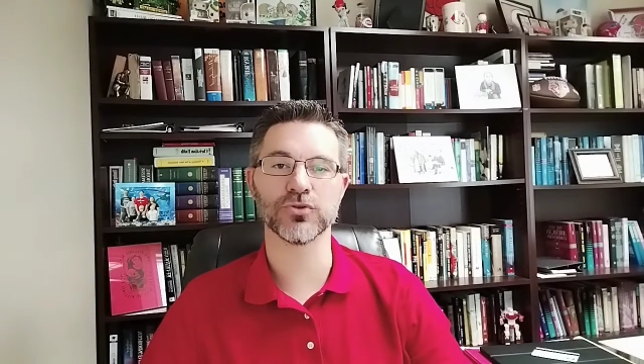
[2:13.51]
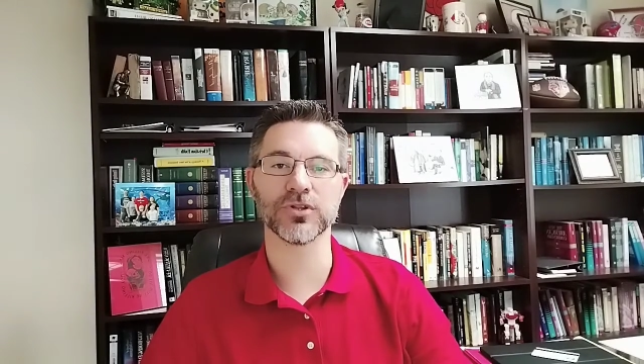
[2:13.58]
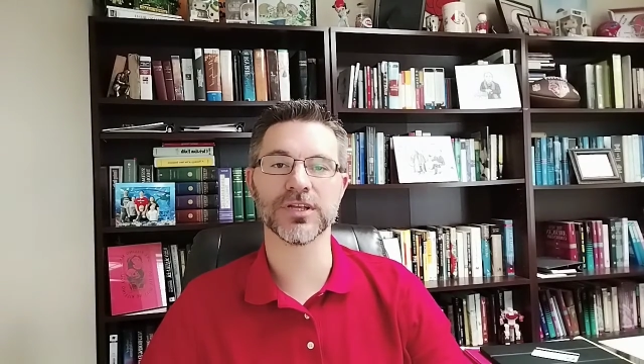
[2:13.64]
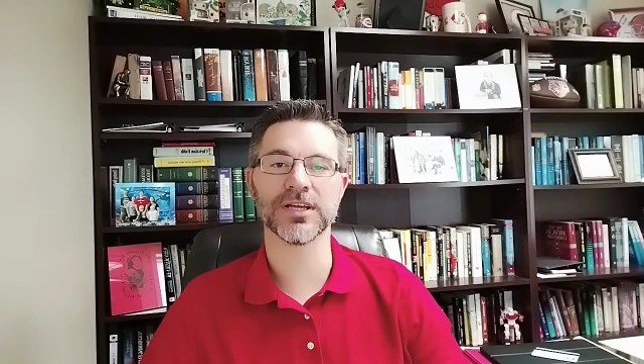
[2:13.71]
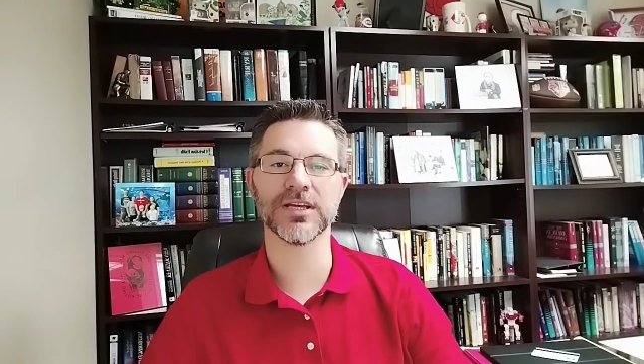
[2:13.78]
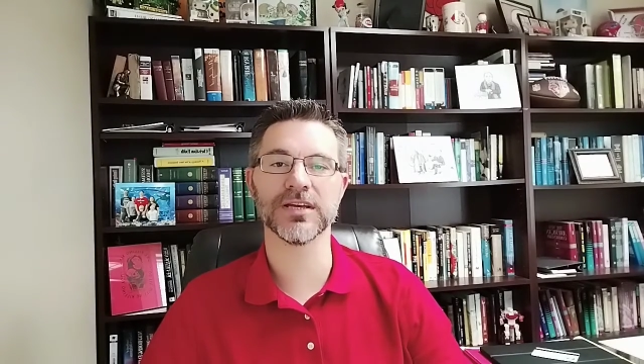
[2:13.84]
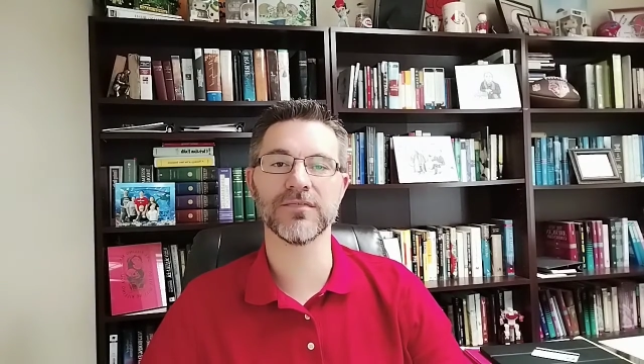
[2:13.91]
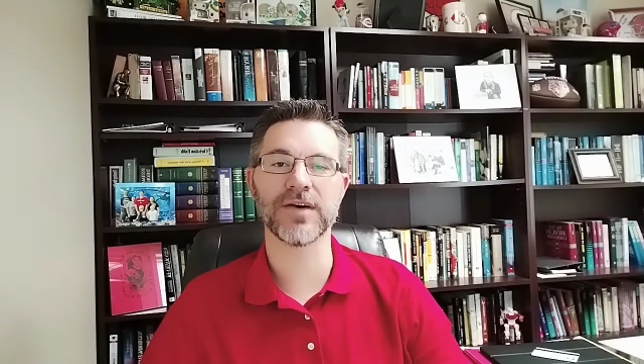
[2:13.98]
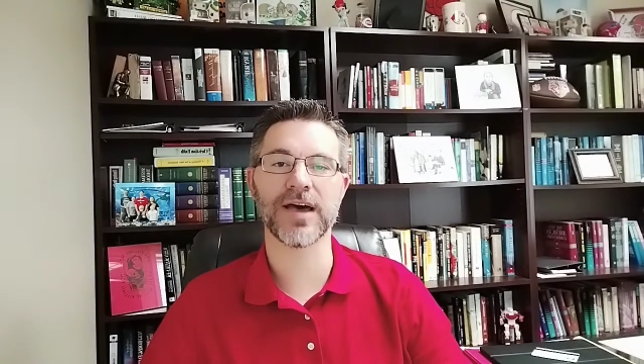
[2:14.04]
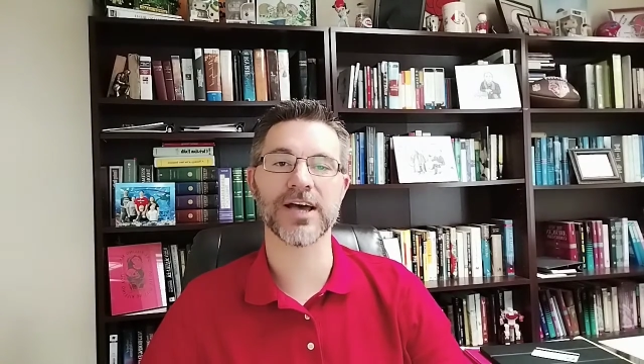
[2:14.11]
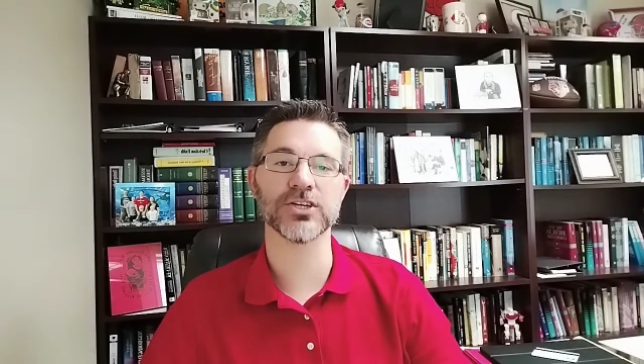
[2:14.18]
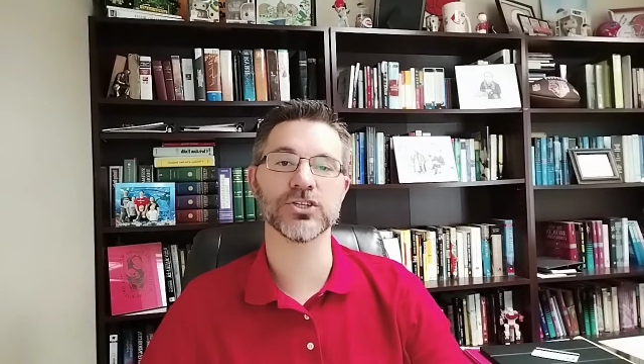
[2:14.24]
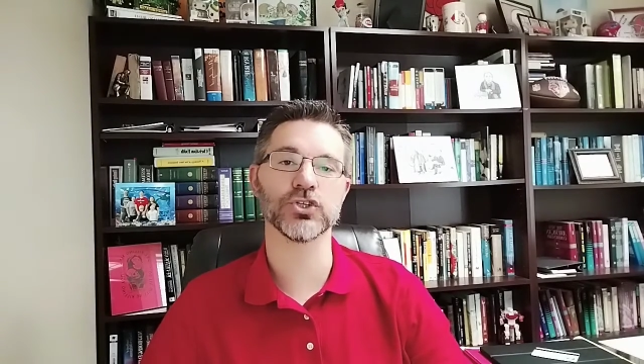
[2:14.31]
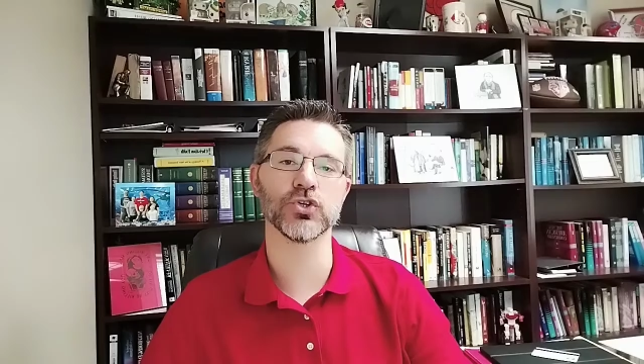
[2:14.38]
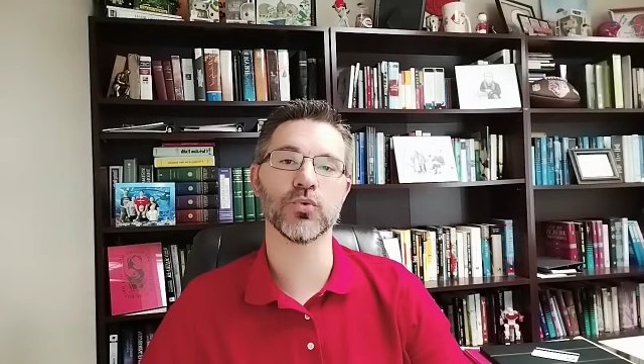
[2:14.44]
live
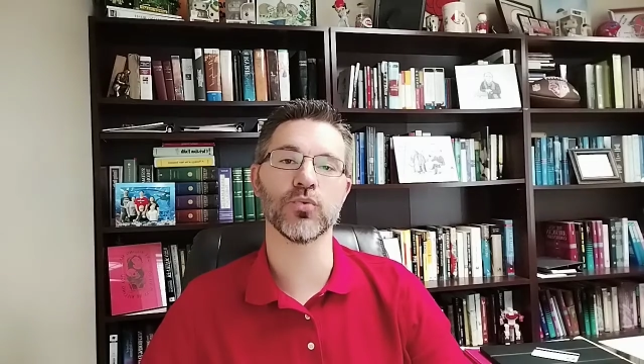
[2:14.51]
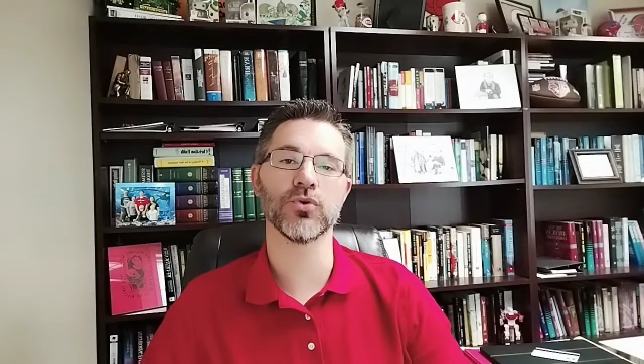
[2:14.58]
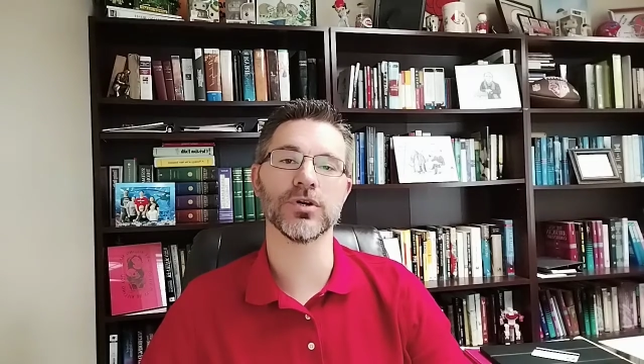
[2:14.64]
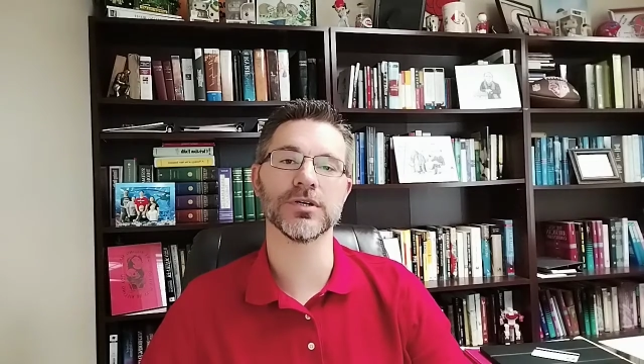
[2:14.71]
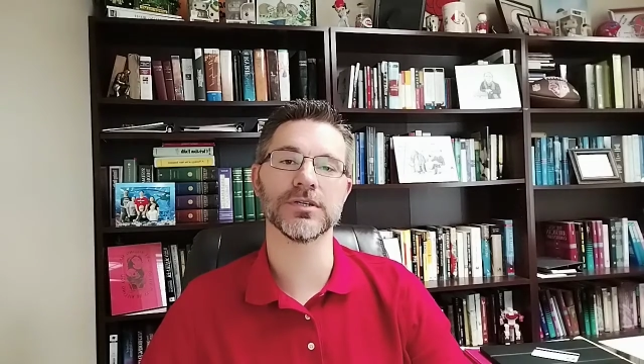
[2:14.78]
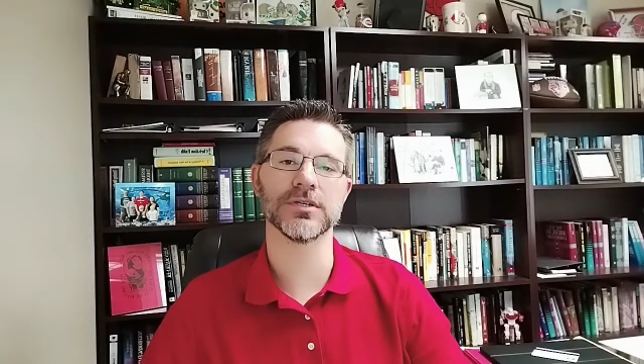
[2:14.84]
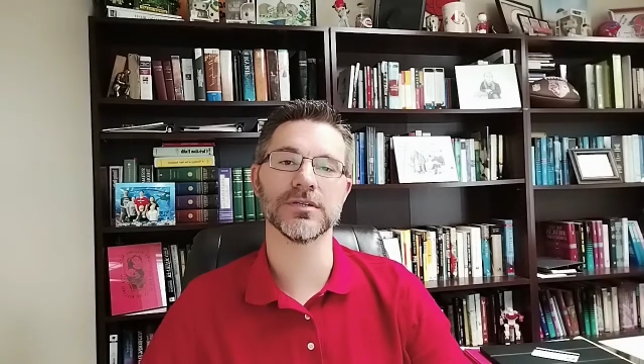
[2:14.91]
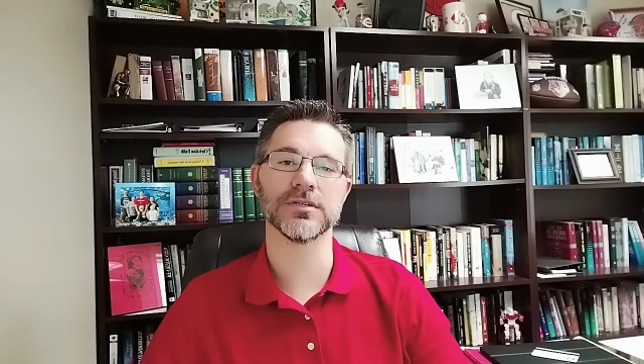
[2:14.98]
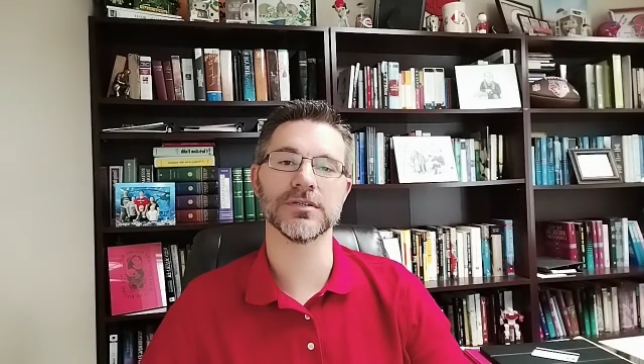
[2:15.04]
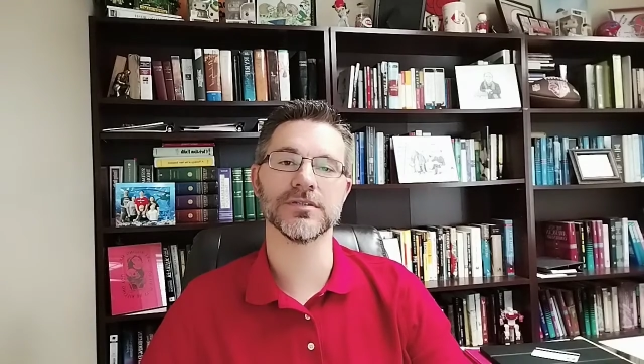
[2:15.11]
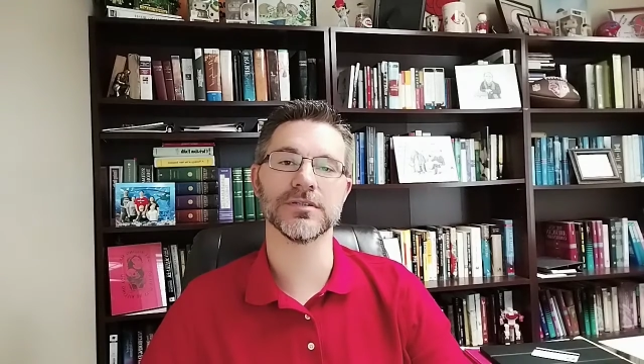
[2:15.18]
as you would